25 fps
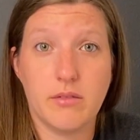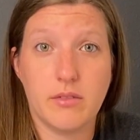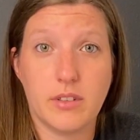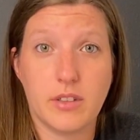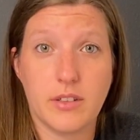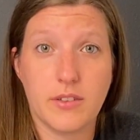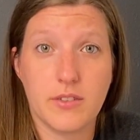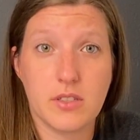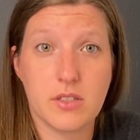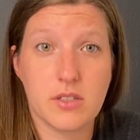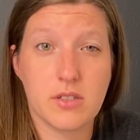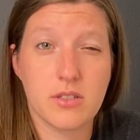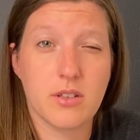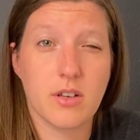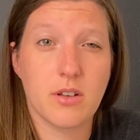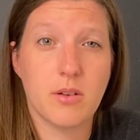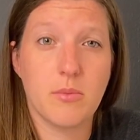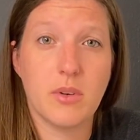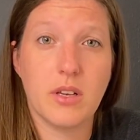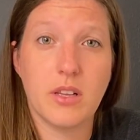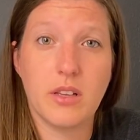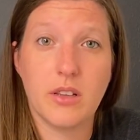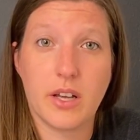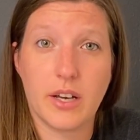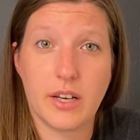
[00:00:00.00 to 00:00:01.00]
If there's going to
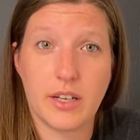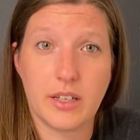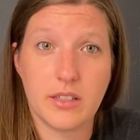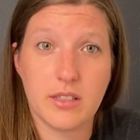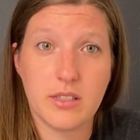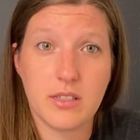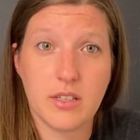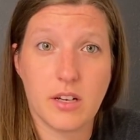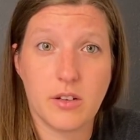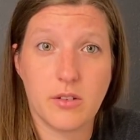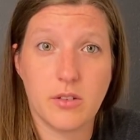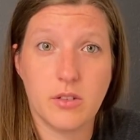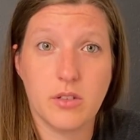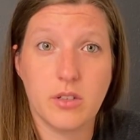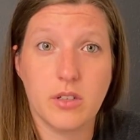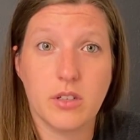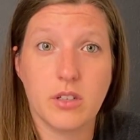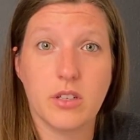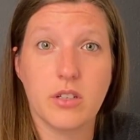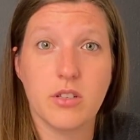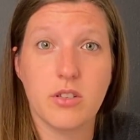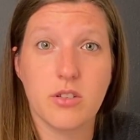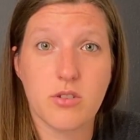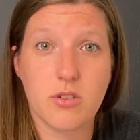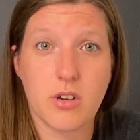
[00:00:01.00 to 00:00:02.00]
be lights, how are you going to
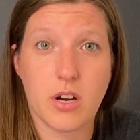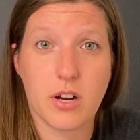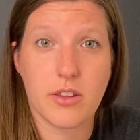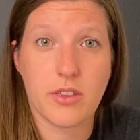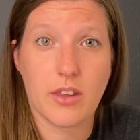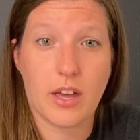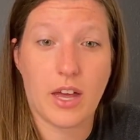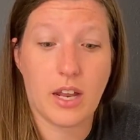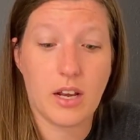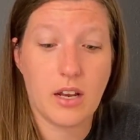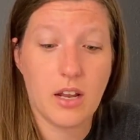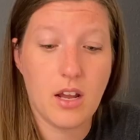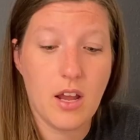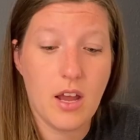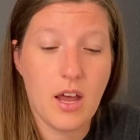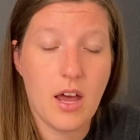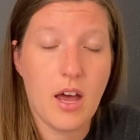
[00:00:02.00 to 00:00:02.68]
construct that?